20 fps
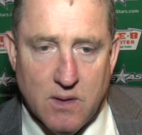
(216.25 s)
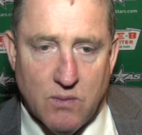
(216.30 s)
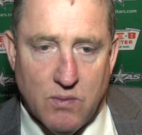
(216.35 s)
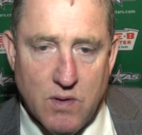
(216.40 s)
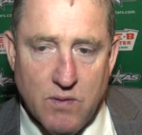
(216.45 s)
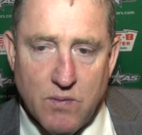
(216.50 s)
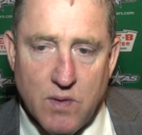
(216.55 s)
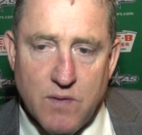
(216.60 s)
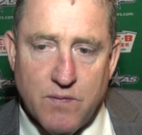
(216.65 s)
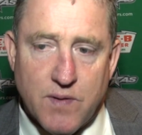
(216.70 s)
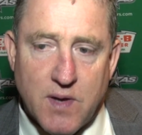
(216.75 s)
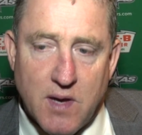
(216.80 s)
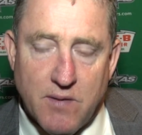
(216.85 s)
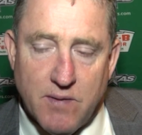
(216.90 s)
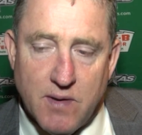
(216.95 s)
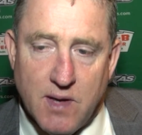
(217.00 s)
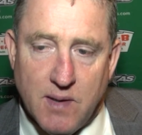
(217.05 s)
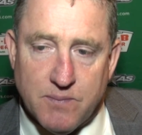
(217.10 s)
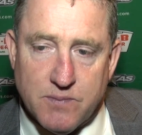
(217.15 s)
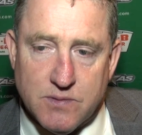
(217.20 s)
we we've
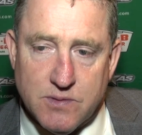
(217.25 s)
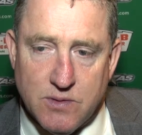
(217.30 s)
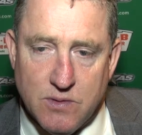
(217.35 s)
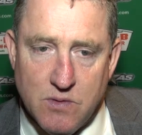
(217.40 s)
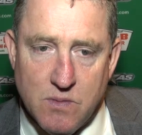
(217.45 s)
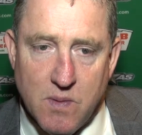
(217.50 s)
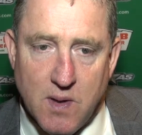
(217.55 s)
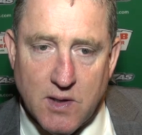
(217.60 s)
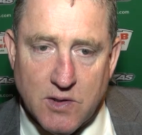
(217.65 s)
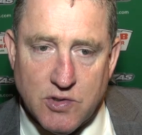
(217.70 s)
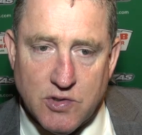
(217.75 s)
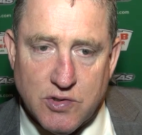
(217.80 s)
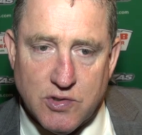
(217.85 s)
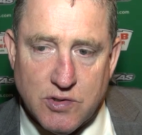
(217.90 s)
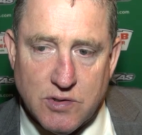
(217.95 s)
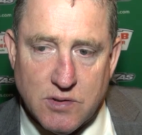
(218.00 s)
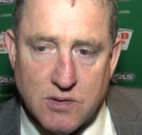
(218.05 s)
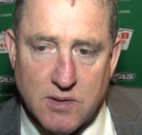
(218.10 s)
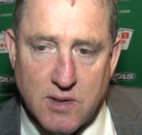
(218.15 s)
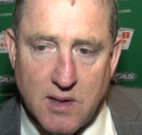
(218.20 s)
given up too
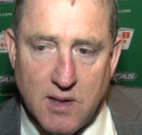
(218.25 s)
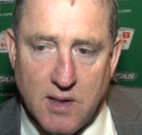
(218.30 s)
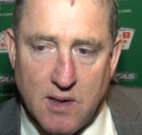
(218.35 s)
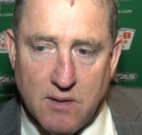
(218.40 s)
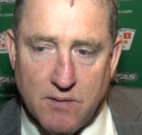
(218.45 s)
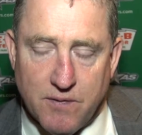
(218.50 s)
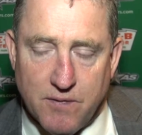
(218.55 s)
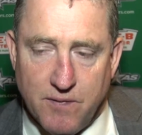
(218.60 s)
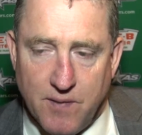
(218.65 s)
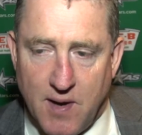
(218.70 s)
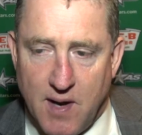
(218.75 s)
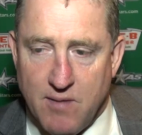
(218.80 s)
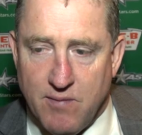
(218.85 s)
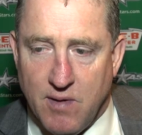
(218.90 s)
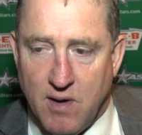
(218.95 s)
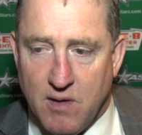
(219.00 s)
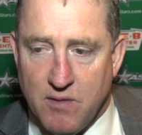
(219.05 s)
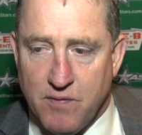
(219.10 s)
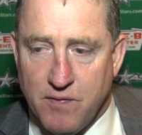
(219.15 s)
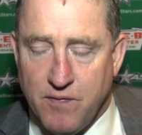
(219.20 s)
much uh, five
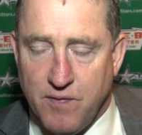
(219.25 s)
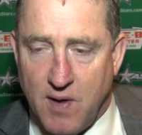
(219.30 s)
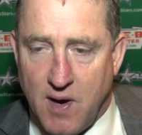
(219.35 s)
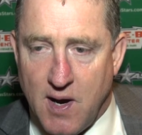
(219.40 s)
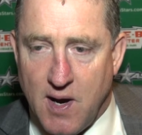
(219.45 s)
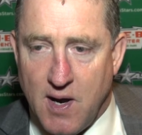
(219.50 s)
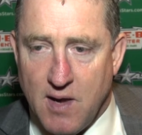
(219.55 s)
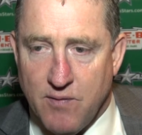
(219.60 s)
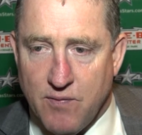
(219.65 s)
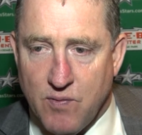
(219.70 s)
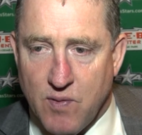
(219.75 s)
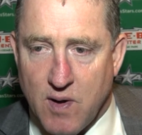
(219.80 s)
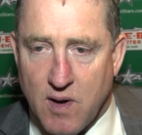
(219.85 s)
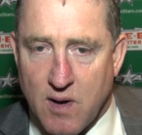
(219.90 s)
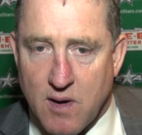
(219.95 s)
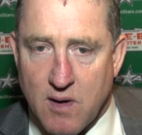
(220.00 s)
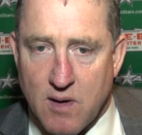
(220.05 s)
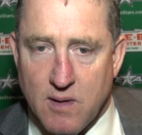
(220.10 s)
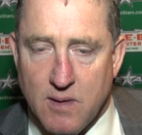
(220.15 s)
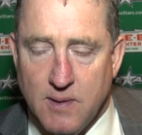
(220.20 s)
on five
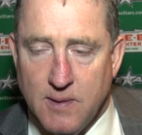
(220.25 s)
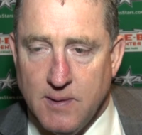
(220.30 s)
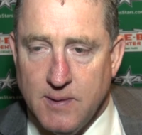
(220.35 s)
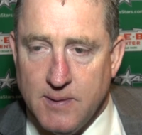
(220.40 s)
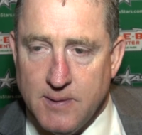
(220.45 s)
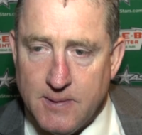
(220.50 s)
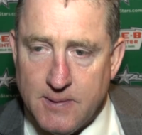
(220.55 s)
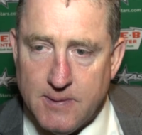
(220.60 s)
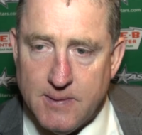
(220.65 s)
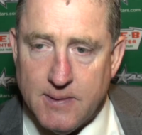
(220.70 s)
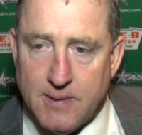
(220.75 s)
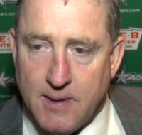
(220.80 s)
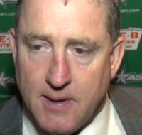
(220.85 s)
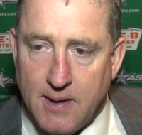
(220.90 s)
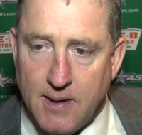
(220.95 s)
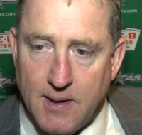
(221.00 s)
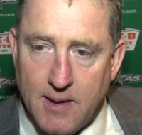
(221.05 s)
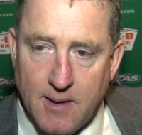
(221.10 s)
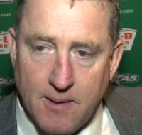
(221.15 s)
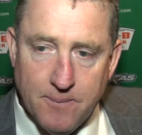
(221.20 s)
where.
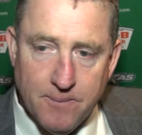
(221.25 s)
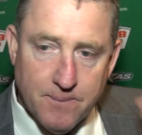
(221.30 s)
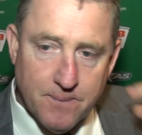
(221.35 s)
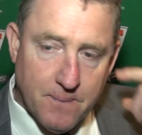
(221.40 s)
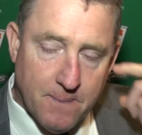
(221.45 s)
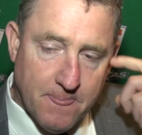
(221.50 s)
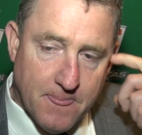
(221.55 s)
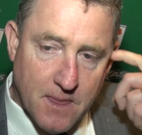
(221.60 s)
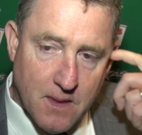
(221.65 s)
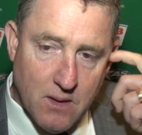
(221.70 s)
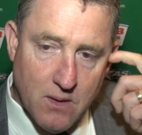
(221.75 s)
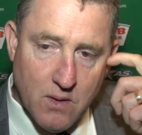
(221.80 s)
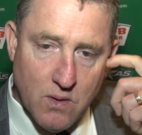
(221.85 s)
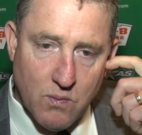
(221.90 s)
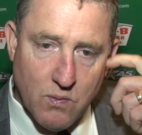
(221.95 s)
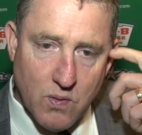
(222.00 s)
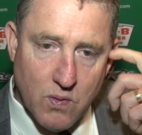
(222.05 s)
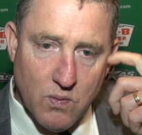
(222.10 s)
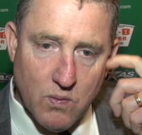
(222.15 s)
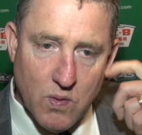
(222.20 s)
Um,
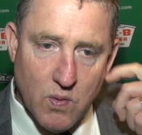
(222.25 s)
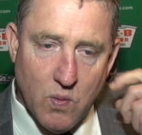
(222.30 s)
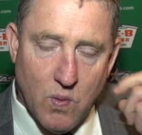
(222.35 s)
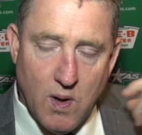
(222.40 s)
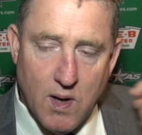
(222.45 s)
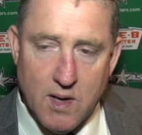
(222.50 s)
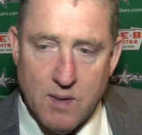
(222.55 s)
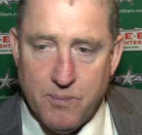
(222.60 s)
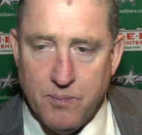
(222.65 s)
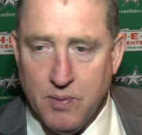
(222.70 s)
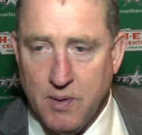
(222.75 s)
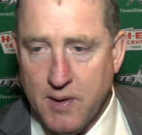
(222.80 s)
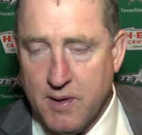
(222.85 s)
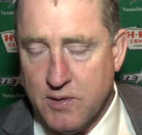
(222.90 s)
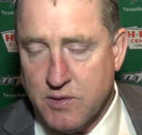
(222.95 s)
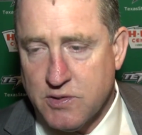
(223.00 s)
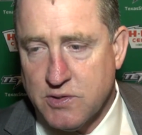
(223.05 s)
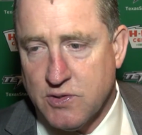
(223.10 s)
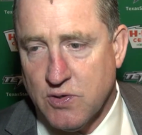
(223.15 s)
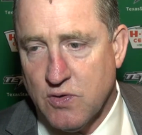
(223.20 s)
we want to
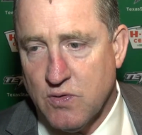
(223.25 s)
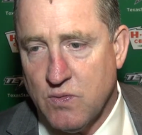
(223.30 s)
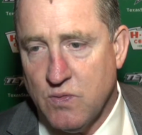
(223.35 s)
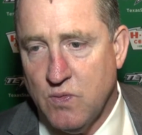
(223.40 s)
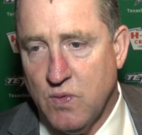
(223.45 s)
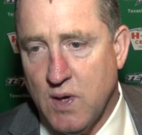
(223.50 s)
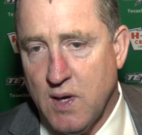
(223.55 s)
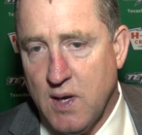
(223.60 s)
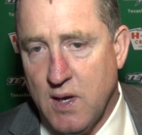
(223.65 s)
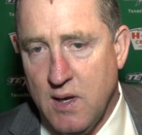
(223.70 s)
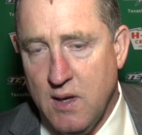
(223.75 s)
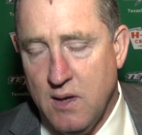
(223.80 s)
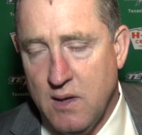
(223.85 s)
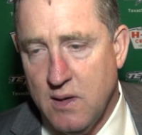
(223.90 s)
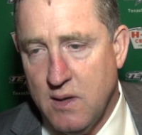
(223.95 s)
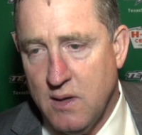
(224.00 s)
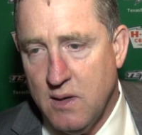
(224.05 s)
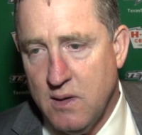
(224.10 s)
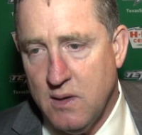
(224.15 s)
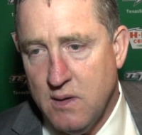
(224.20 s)
play a certain way,
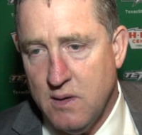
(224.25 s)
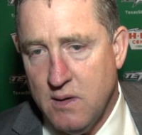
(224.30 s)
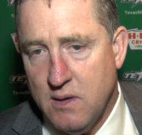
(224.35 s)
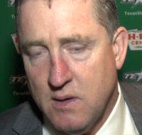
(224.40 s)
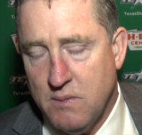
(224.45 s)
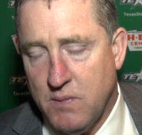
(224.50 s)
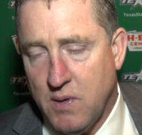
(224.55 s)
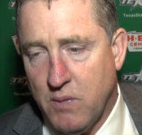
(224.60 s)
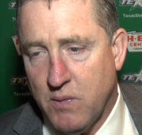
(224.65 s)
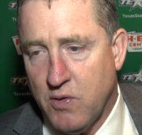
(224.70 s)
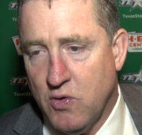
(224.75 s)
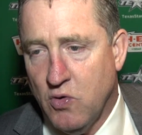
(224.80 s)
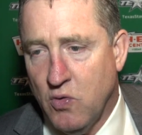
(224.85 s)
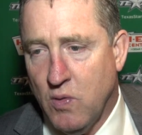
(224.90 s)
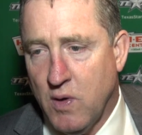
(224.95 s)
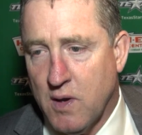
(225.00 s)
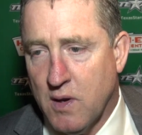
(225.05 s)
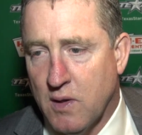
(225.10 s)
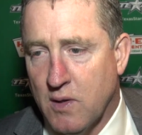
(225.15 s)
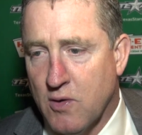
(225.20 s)
but we
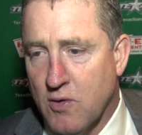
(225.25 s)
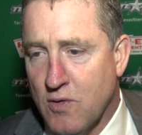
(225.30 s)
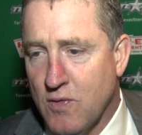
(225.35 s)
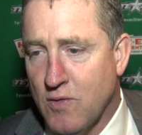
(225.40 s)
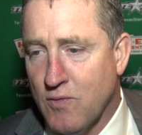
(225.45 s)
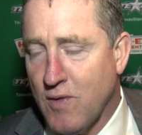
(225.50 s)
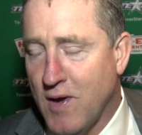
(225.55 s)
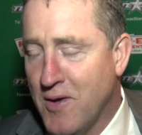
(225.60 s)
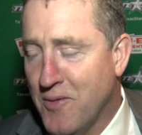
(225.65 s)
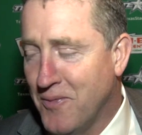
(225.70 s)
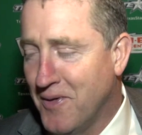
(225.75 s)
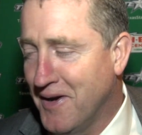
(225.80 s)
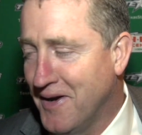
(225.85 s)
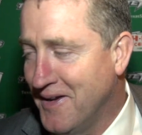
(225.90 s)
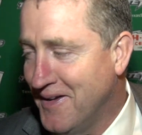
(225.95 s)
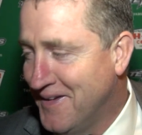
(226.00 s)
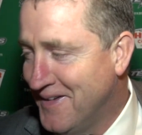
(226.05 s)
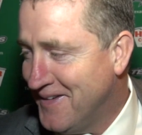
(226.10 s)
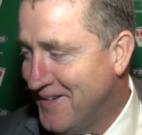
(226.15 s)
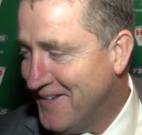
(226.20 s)
don't want to learn the right way.
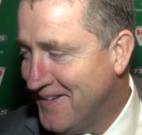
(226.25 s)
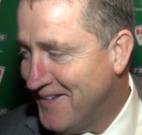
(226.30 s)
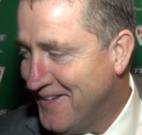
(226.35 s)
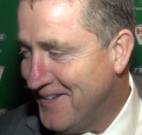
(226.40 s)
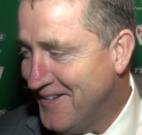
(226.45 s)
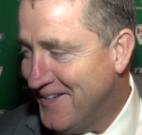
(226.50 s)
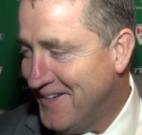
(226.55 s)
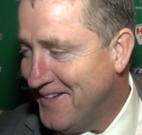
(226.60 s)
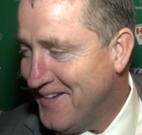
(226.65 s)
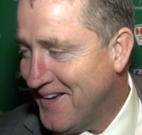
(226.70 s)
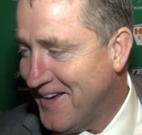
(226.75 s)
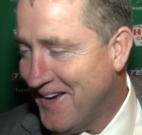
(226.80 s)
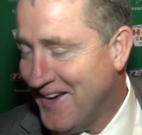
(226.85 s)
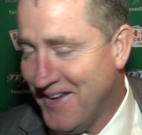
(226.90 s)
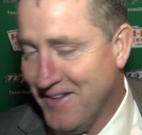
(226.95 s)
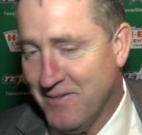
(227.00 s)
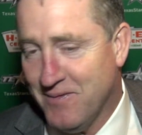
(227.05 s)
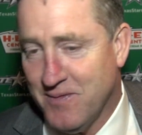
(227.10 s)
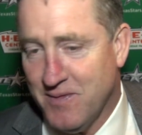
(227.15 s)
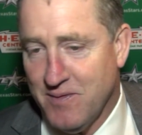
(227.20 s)

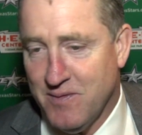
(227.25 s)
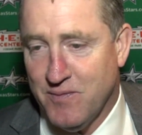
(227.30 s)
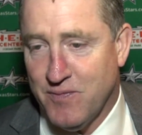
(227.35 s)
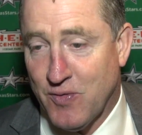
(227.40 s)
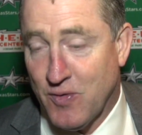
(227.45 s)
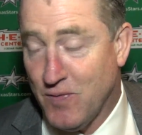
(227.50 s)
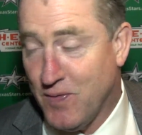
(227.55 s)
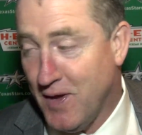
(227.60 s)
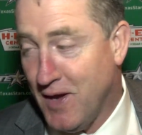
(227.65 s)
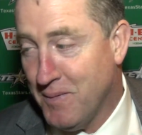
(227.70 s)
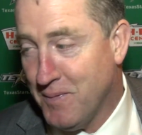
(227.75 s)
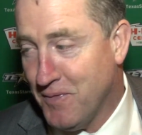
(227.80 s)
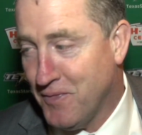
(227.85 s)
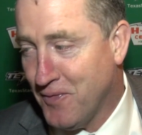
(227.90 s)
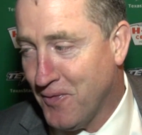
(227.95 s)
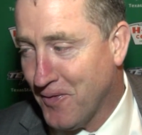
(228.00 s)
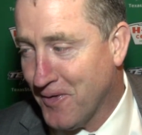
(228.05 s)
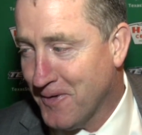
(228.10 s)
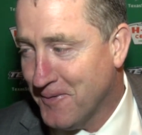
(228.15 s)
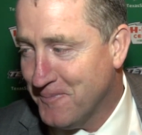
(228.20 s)
And I've heard that
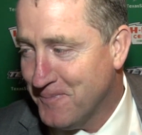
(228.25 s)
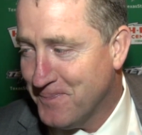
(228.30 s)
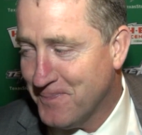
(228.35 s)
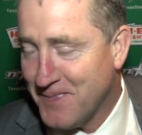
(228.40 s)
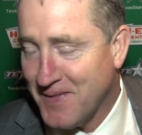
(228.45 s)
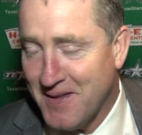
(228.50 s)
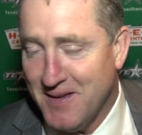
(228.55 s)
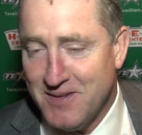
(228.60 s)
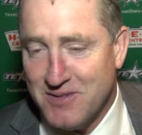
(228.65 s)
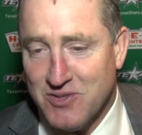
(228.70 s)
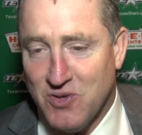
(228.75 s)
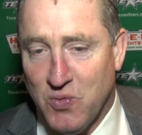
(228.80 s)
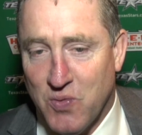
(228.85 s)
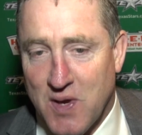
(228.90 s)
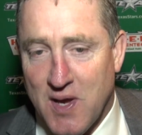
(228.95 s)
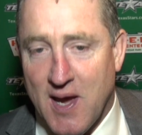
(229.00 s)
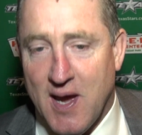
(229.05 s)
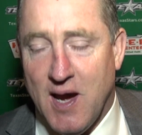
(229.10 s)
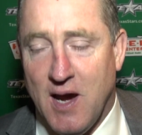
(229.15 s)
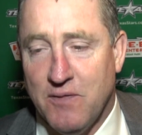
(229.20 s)
before. So
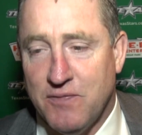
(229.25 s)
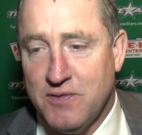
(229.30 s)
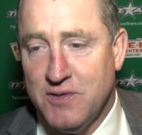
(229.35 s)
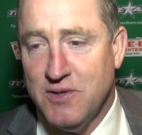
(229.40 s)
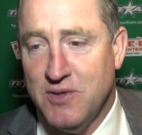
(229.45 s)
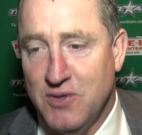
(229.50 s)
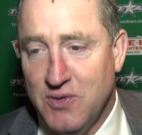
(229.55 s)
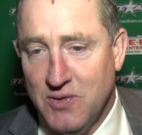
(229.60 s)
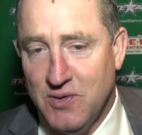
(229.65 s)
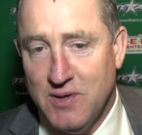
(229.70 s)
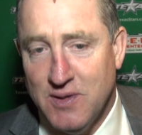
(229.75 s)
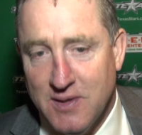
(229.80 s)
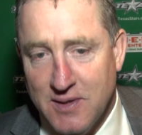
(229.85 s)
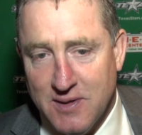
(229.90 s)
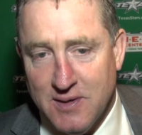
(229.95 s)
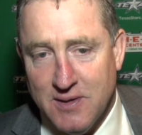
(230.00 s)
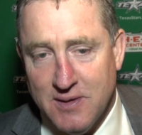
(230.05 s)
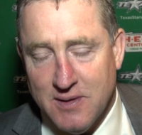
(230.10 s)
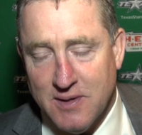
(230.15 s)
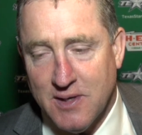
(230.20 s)
we have to,
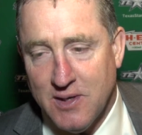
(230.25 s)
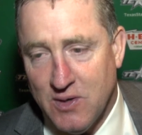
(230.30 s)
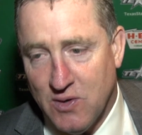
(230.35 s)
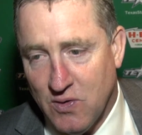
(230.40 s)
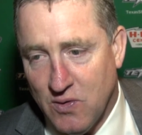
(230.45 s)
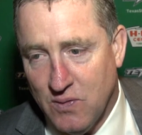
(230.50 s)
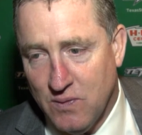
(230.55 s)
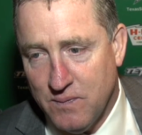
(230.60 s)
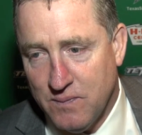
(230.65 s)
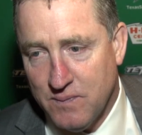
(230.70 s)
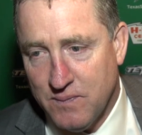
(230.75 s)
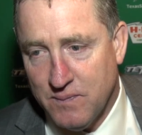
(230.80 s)
you know,